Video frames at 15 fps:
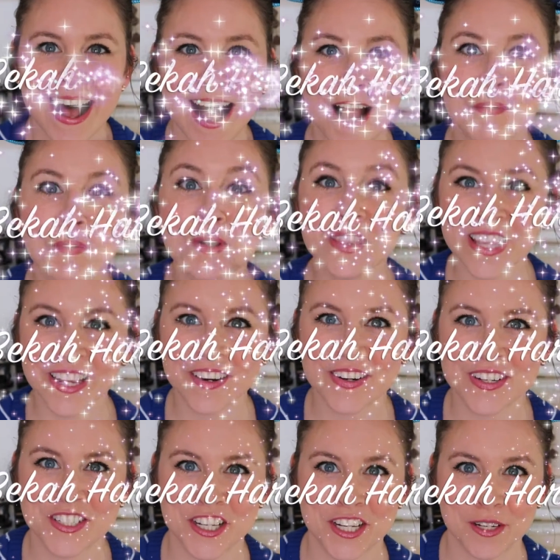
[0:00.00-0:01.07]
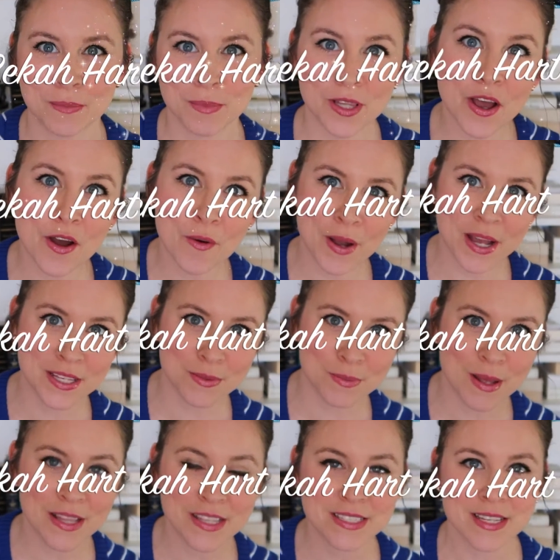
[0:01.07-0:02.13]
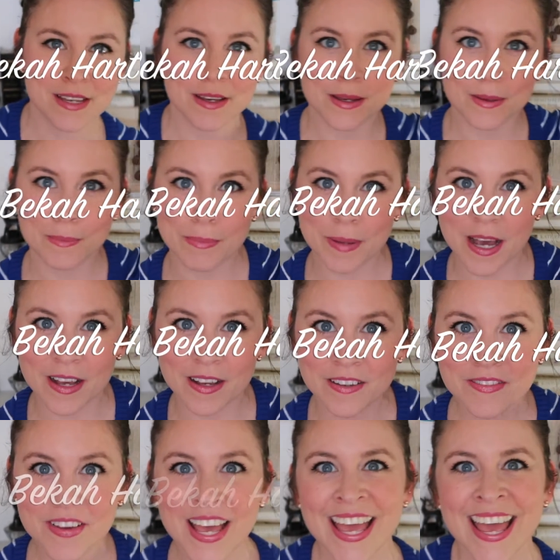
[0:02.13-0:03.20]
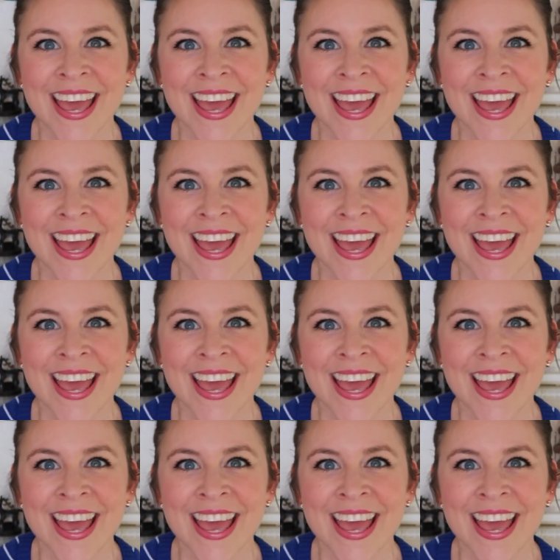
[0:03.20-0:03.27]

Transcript: I will link her channel below as well as above,